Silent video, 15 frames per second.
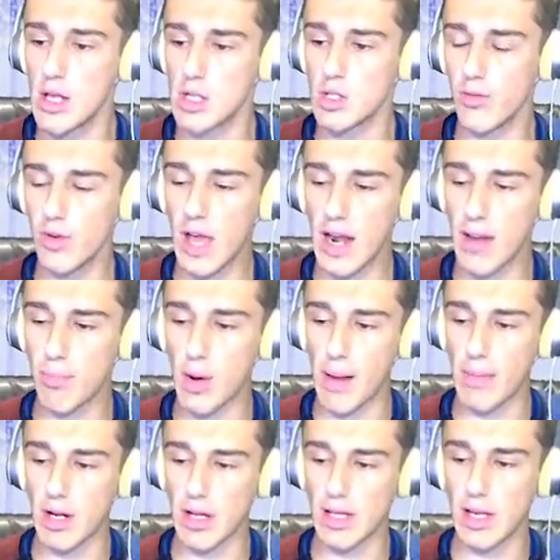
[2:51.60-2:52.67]
So if you got a
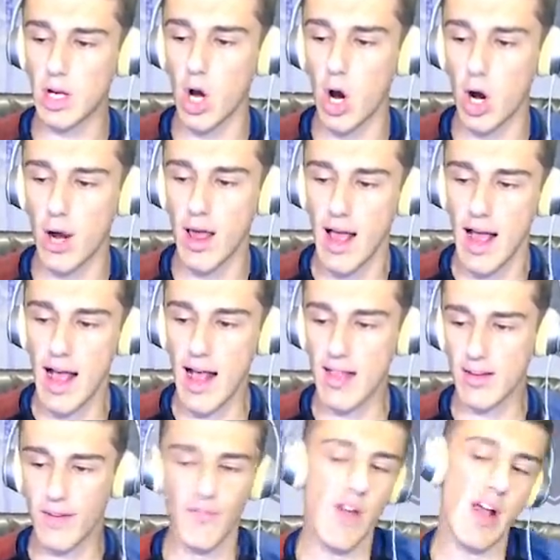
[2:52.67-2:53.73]
Premier League card as
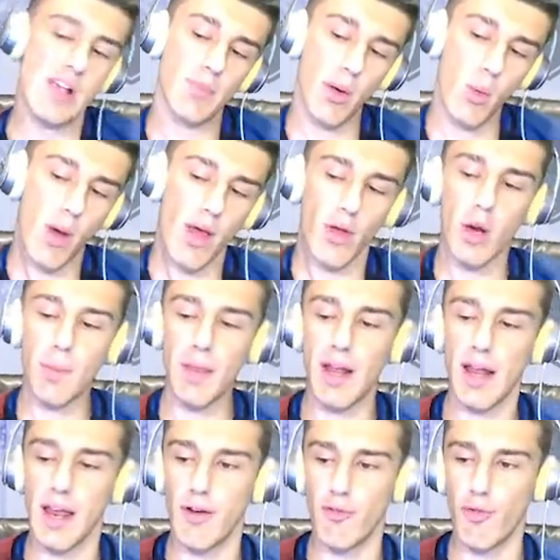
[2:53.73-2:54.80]
an investment, whether it be an
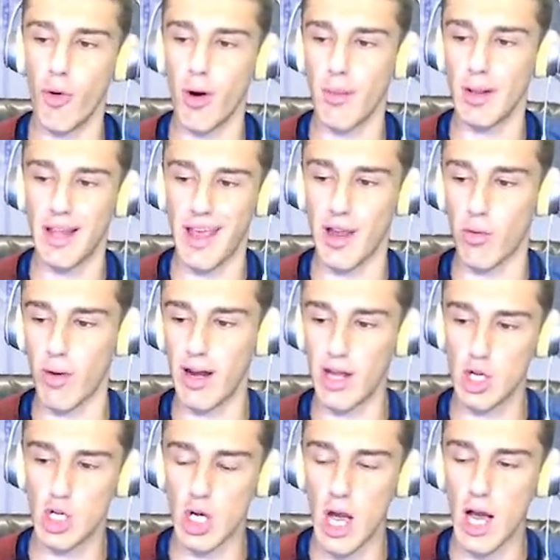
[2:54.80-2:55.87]
inform like Granite
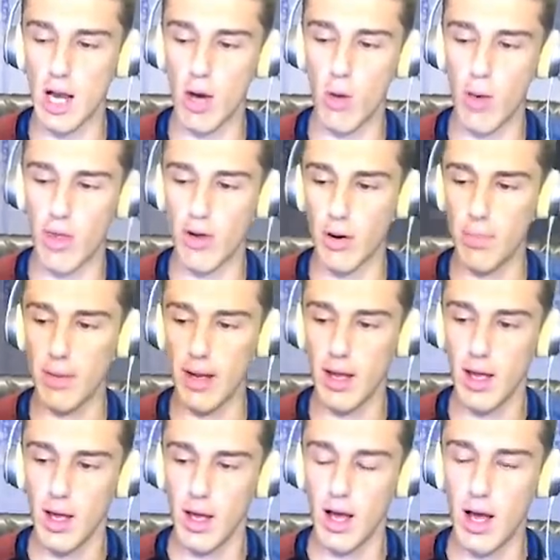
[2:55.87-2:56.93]
Xhaka, whether it be
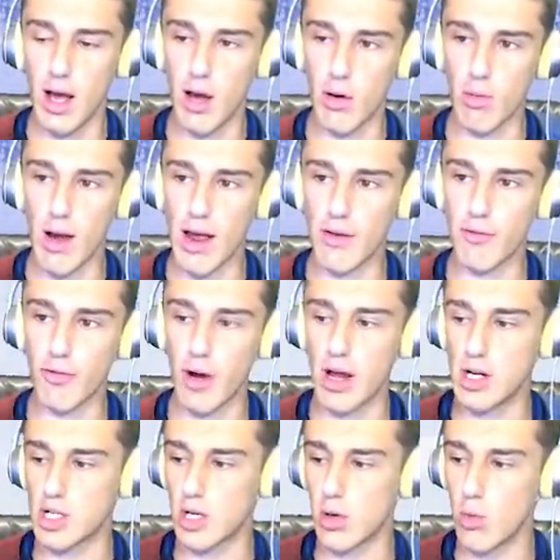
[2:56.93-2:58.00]
uh, Ryan
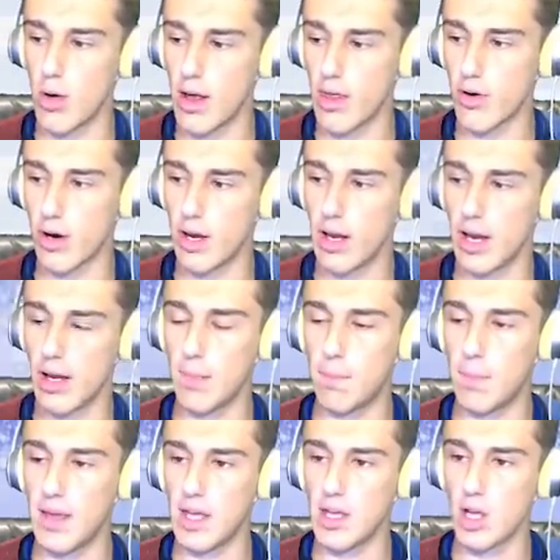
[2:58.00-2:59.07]
Fraser, whether it
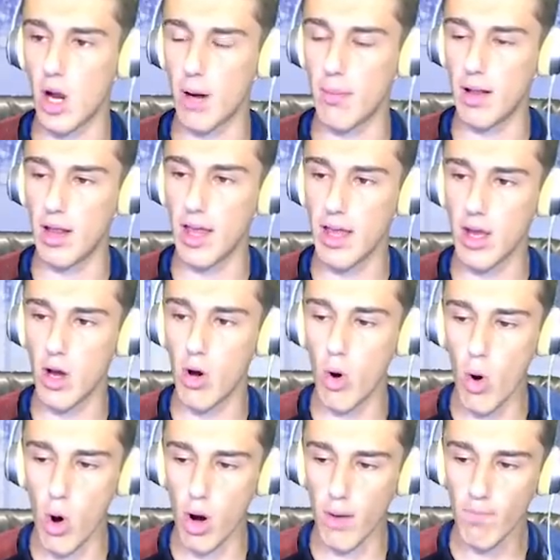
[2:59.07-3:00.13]
be Yarmolenko,
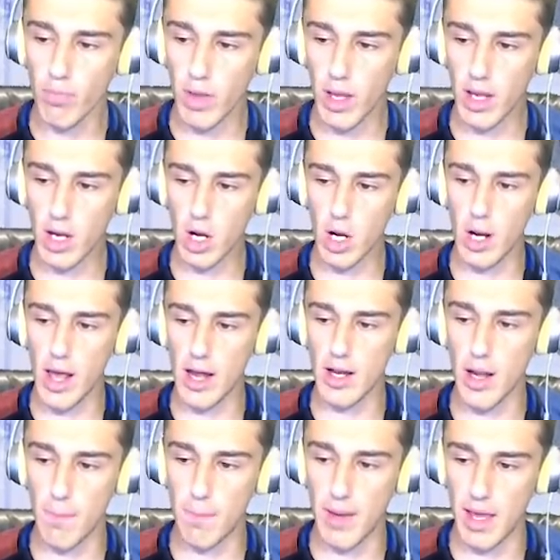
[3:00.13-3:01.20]
or it could end
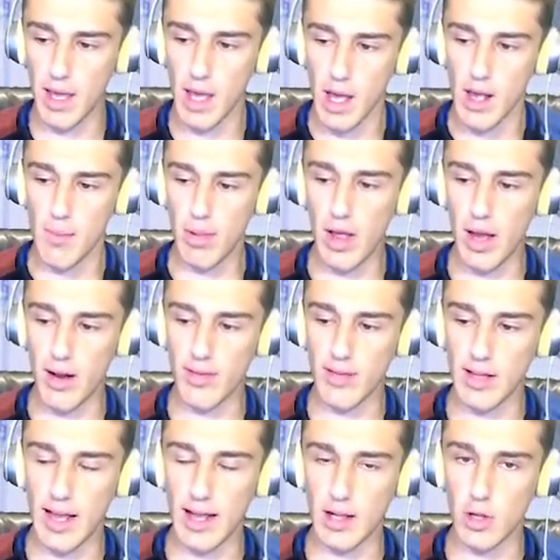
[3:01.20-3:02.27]
up being players
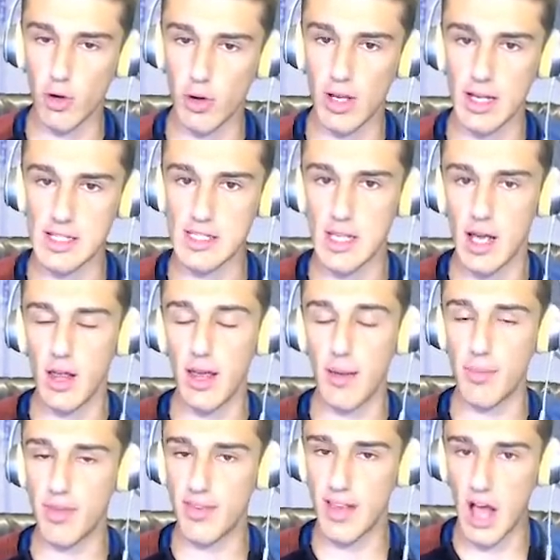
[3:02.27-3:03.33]
like Lucas
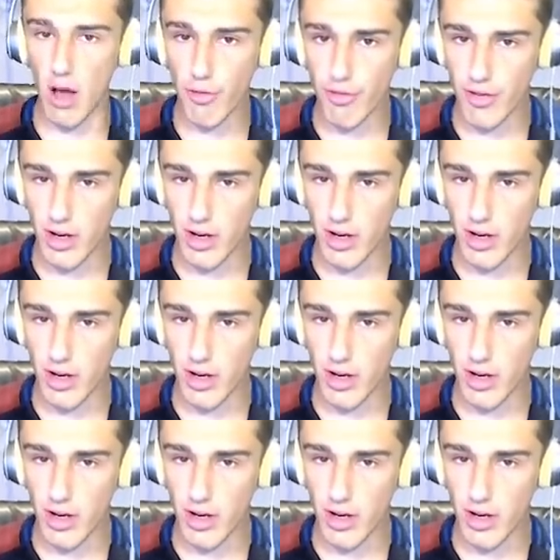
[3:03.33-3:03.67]
himself